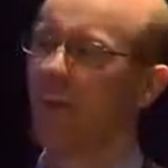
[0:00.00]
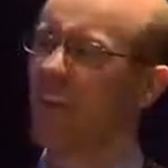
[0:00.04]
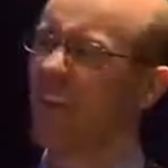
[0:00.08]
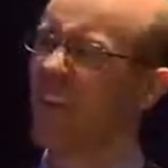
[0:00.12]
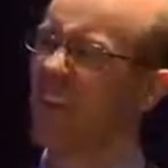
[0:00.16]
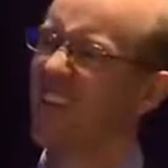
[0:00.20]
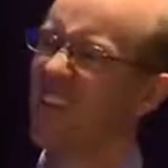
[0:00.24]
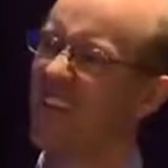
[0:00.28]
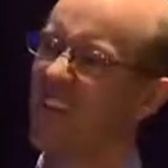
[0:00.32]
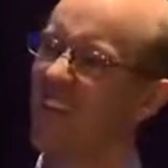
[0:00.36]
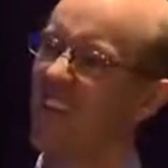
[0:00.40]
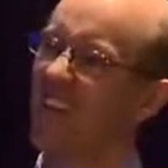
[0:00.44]

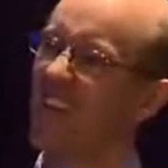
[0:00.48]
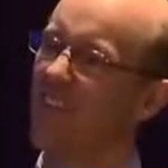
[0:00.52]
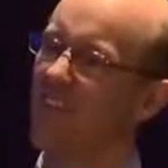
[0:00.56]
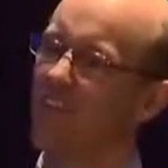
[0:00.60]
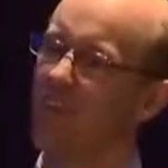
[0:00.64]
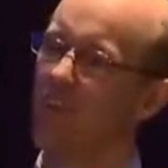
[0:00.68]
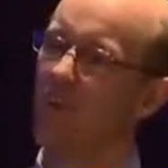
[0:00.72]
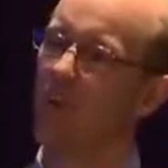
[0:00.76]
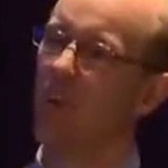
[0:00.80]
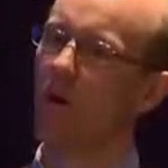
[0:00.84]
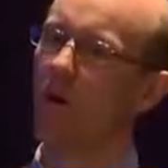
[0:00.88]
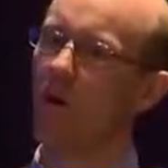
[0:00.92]
And again, you
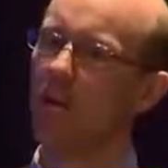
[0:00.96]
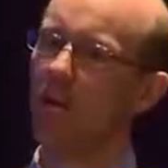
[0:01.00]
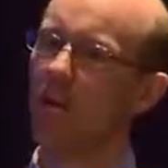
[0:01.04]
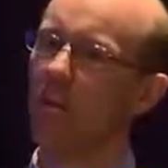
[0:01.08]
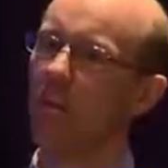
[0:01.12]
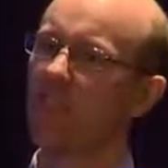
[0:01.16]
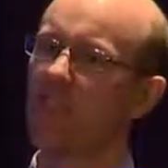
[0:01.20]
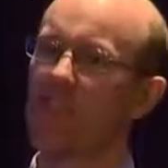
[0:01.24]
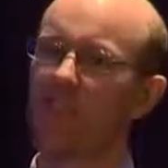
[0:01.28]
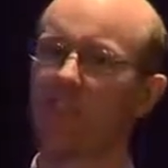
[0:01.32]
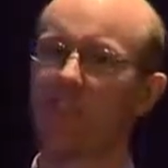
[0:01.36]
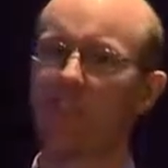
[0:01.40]
think, well,
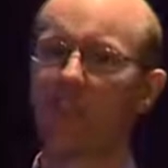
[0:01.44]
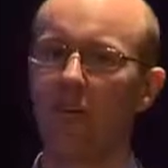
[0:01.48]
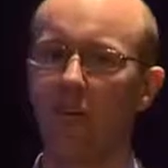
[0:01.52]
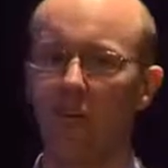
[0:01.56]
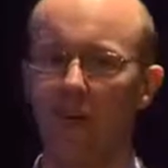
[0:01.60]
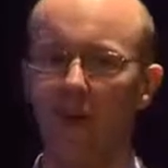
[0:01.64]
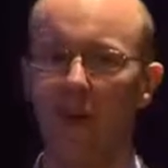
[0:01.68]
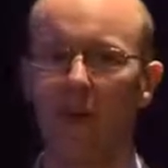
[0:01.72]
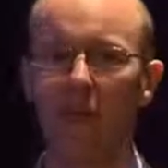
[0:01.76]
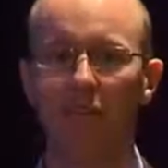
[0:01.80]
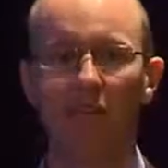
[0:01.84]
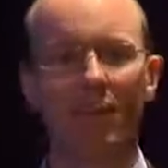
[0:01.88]
losses, they're a
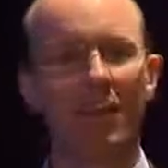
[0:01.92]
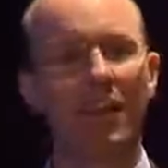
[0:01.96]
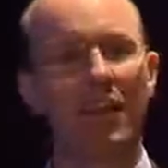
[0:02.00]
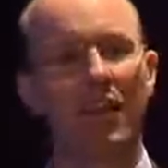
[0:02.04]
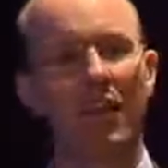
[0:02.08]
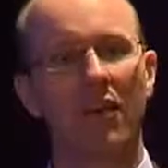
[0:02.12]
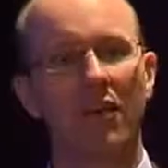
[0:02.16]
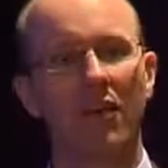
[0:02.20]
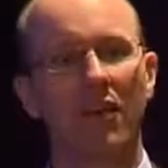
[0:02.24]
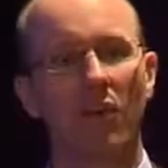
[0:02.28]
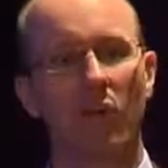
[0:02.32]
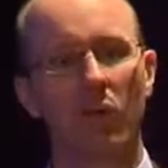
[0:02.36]
bad thing.
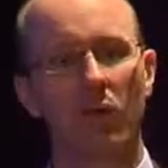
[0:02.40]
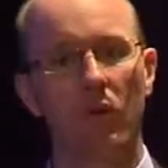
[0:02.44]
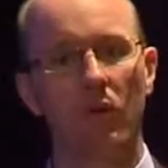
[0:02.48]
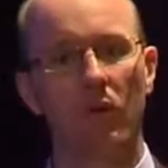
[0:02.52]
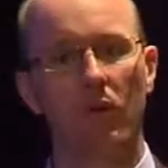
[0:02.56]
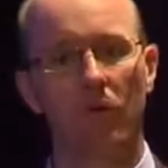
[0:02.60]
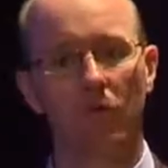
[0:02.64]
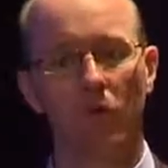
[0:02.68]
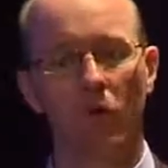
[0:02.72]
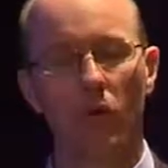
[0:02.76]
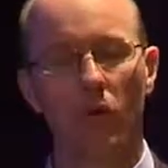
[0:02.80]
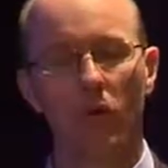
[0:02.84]
Yes, I want
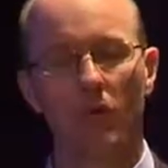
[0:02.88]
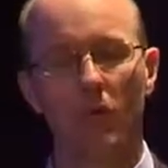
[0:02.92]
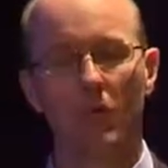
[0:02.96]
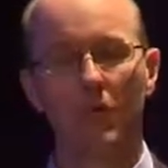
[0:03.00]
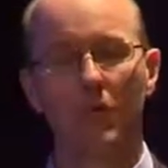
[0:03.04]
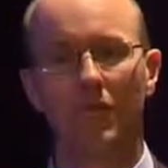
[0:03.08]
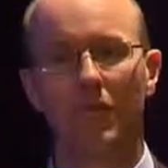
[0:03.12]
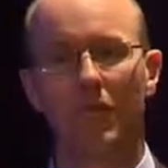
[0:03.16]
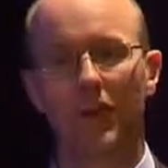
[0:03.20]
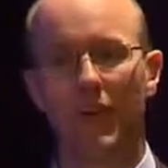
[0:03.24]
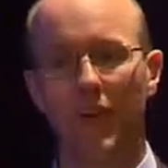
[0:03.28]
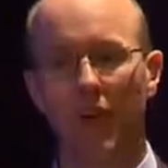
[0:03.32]
to avoid them
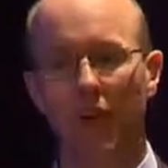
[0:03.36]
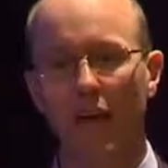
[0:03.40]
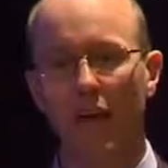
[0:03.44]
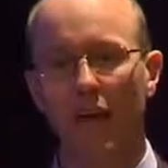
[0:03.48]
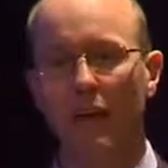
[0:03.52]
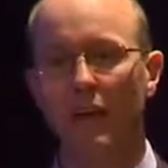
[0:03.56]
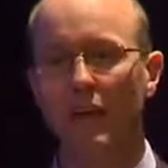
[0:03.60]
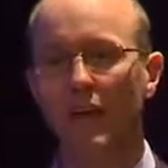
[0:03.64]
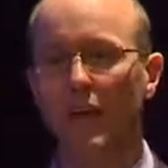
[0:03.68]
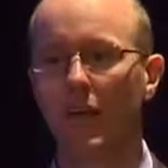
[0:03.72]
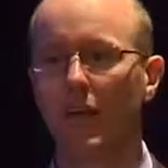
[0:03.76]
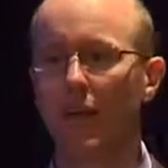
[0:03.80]
if I
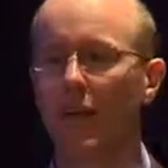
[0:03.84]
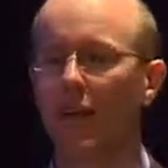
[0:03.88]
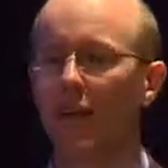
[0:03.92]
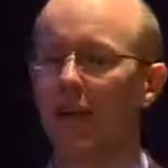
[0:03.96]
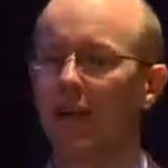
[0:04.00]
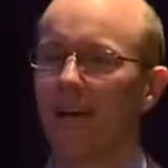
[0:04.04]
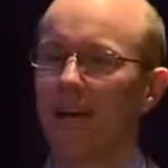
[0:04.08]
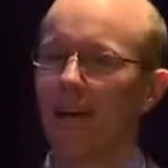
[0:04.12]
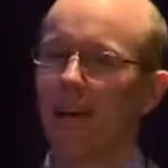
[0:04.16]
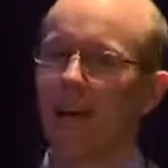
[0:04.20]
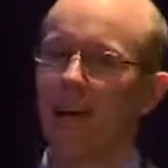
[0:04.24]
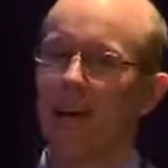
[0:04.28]
can.
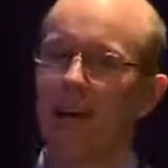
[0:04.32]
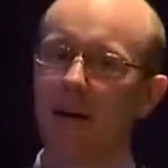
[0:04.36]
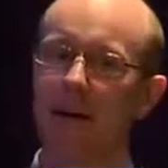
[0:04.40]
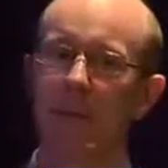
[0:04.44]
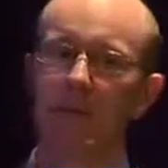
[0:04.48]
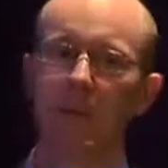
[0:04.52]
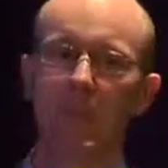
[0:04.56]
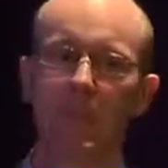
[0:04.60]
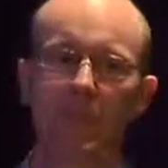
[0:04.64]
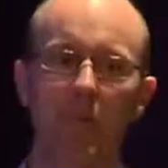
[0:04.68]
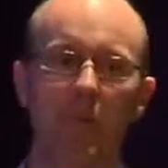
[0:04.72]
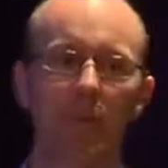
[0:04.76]

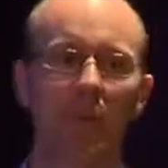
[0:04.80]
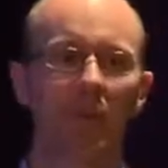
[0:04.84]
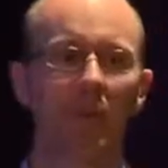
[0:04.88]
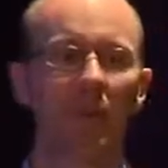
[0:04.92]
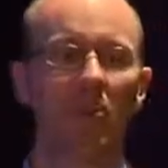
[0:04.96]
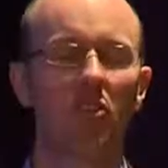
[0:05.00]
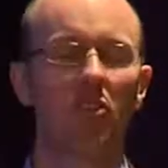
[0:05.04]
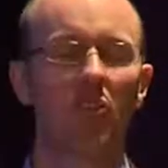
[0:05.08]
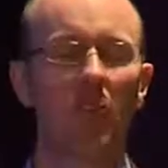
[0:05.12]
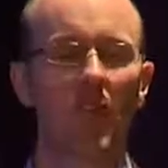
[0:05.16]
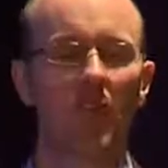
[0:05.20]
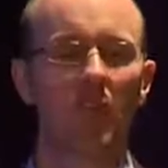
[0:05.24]
But the
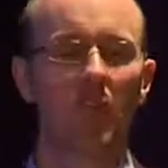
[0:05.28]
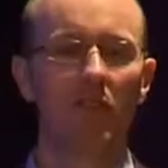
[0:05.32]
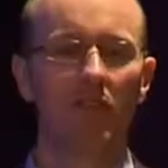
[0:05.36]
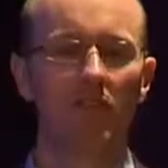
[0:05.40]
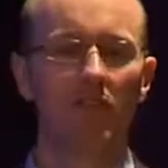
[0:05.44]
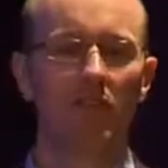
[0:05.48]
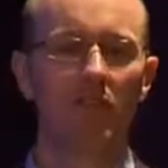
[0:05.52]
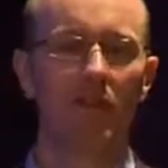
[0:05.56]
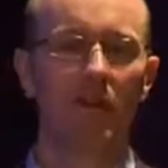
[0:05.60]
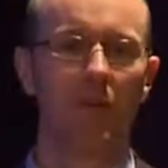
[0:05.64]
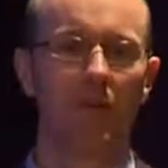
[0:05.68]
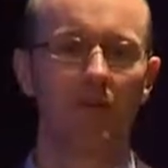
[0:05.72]
expense
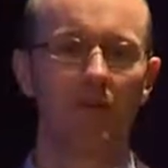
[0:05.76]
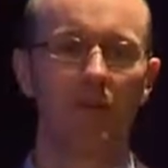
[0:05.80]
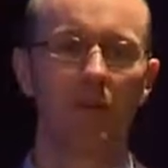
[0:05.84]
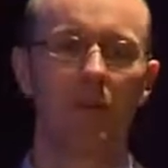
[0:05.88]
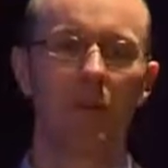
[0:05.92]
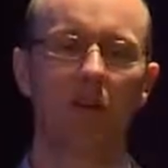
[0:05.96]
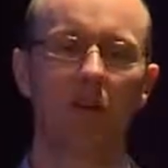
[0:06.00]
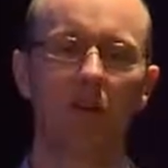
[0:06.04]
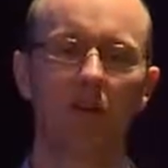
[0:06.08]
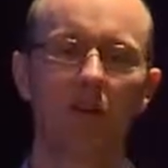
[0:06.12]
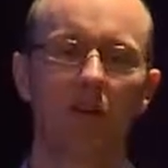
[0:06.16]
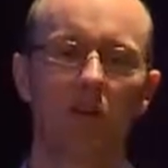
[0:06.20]
of
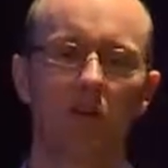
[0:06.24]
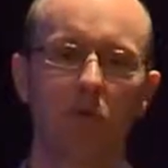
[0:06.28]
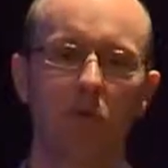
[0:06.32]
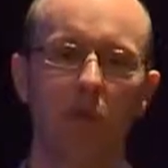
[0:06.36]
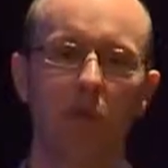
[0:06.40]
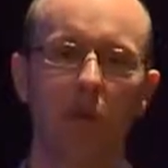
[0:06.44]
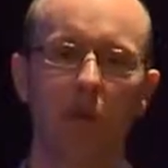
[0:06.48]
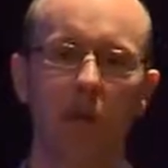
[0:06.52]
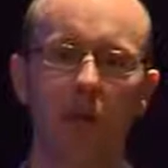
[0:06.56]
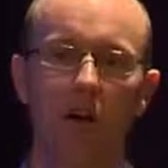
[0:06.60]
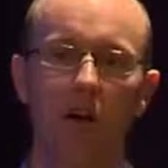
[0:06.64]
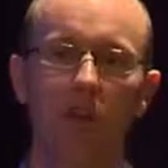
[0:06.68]
sometimes
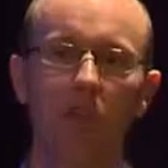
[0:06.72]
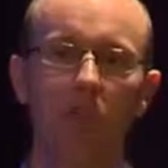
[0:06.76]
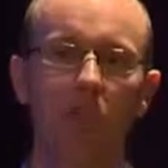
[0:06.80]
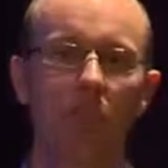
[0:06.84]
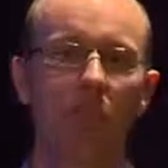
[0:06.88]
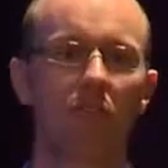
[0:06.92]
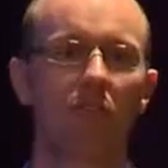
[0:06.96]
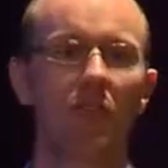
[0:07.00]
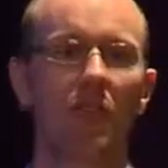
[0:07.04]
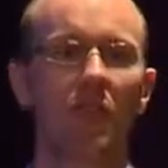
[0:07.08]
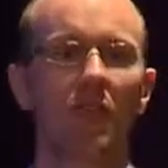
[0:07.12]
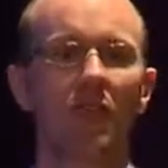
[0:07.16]
avoiding
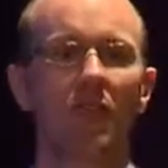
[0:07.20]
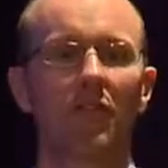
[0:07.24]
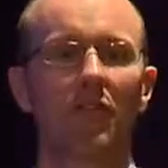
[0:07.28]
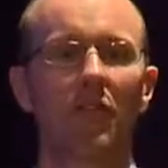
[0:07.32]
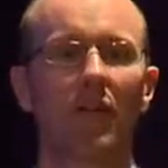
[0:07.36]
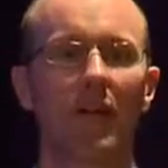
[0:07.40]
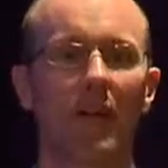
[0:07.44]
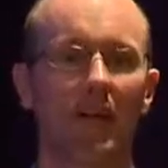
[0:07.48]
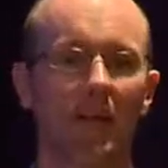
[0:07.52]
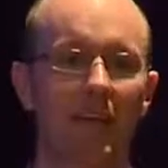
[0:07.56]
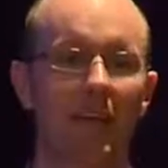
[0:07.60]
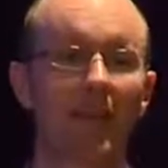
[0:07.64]
losses is
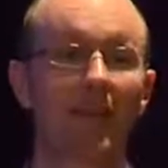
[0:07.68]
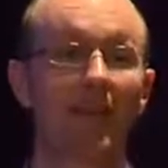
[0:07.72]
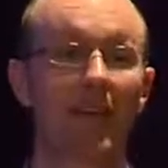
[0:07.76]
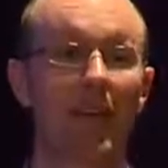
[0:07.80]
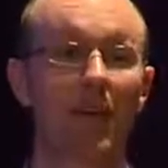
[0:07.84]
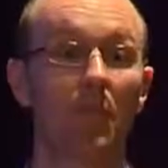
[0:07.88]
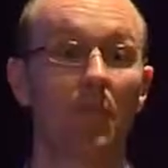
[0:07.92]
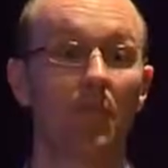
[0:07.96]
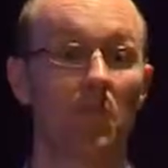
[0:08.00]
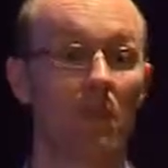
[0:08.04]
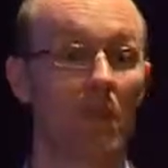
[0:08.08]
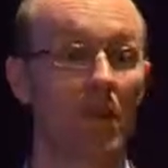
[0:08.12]
giving
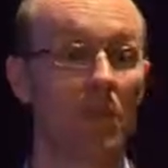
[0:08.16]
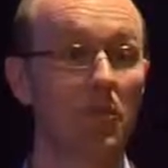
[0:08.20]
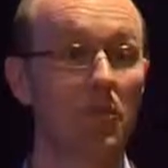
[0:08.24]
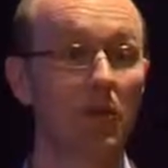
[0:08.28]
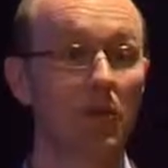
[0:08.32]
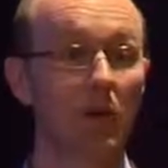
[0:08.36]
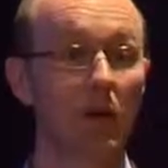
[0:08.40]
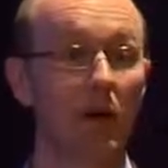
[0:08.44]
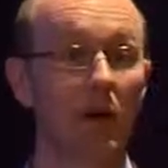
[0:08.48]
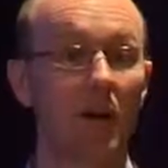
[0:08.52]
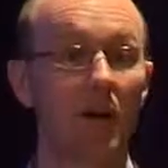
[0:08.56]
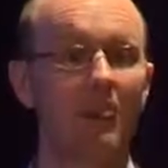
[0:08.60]
up some
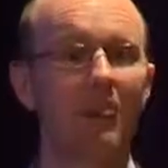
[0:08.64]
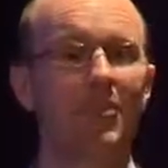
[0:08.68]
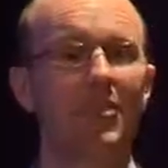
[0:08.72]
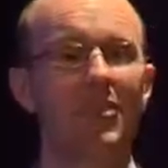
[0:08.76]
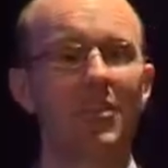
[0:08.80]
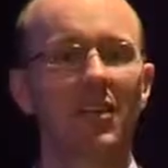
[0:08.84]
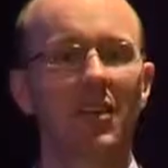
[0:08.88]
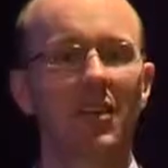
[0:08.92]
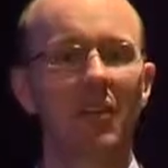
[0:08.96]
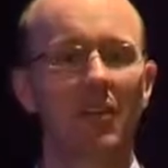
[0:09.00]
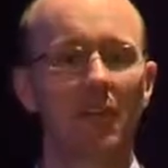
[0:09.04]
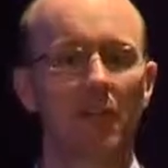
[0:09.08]
upside,
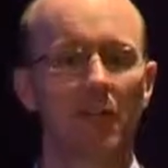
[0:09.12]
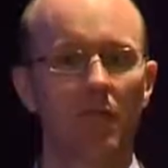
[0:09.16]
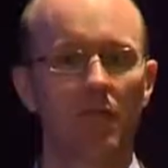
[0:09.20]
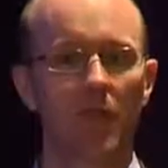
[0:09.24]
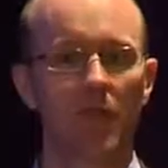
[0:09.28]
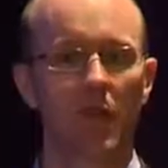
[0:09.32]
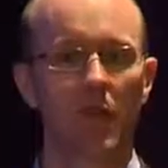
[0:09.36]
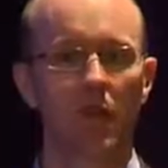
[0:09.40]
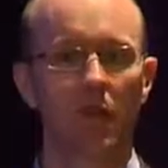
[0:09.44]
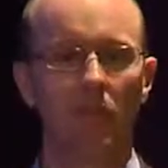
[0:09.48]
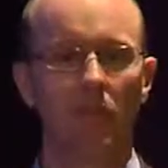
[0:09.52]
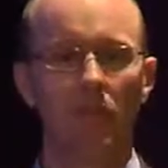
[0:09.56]
particularly if
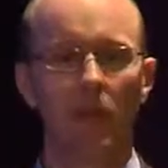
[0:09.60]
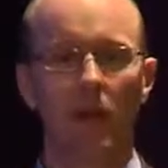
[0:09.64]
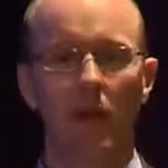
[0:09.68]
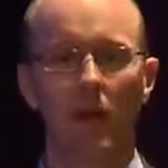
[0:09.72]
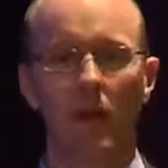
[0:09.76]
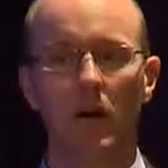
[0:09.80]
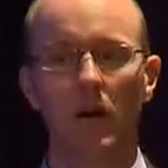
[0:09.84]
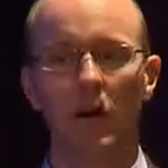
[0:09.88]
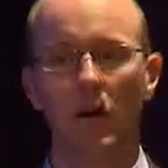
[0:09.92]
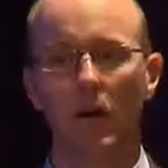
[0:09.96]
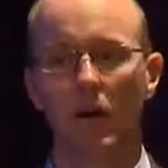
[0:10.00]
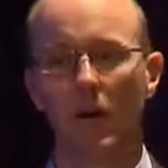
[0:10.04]
things
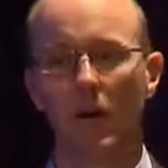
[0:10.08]
are